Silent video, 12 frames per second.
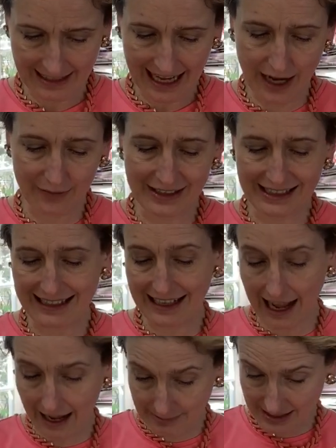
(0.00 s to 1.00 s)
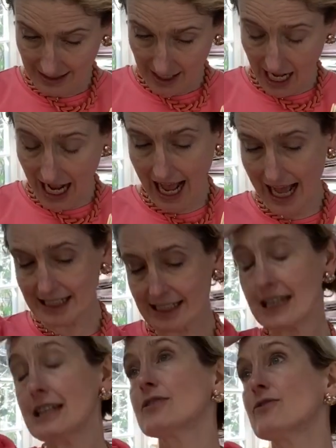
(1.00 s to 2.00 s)
Alvin clapped a hand
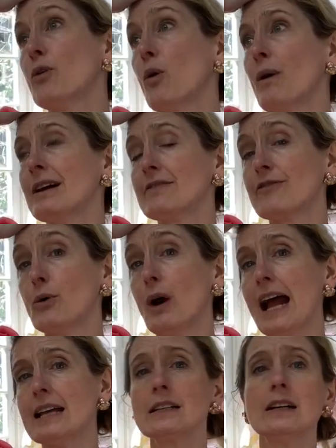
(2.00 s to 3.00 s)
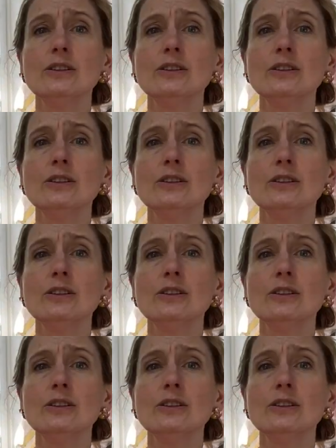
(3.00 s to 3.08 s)
to his forehead.